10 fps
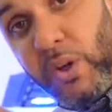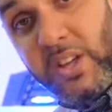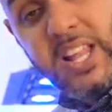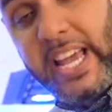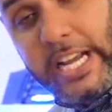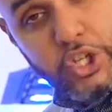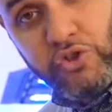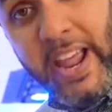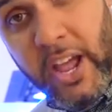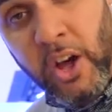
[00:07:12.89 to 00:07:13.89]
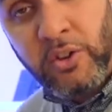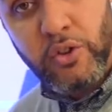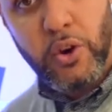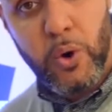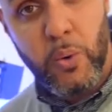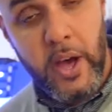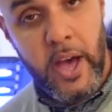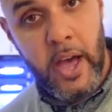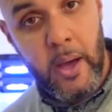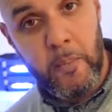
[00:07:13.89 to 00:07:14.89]
will click straight onto
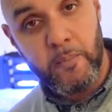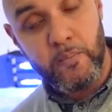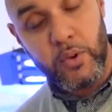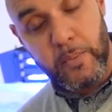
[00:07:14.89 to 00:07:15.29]
um,